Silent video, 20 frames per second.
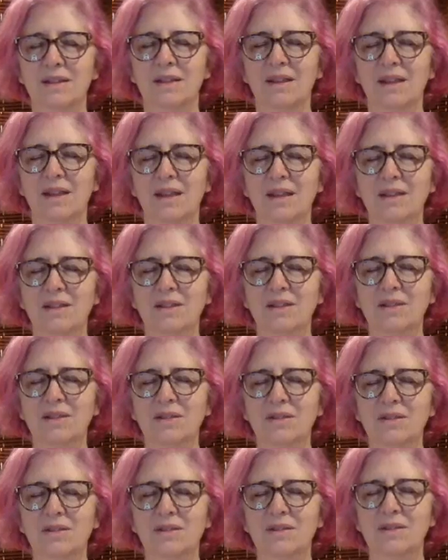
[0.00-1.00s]
and
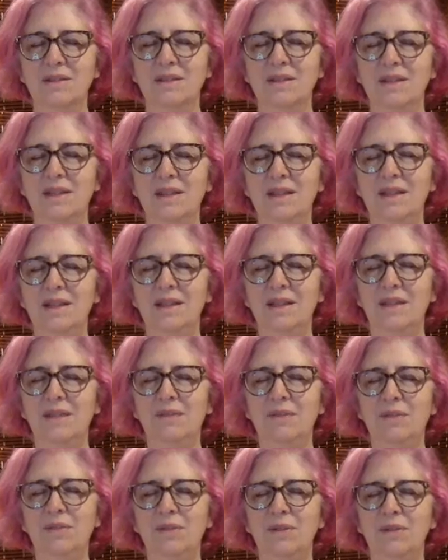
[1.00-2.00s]
just see if
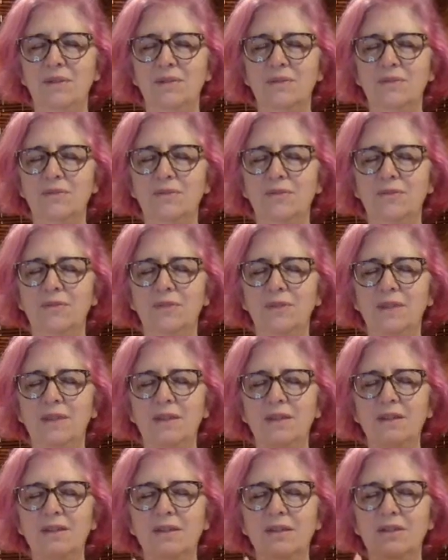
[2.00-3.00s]
you can
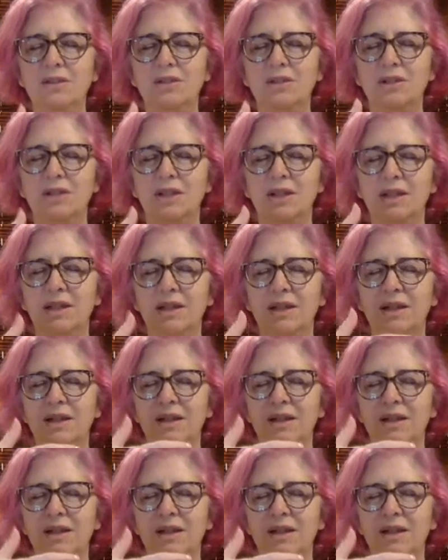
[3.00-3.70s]
feel the chi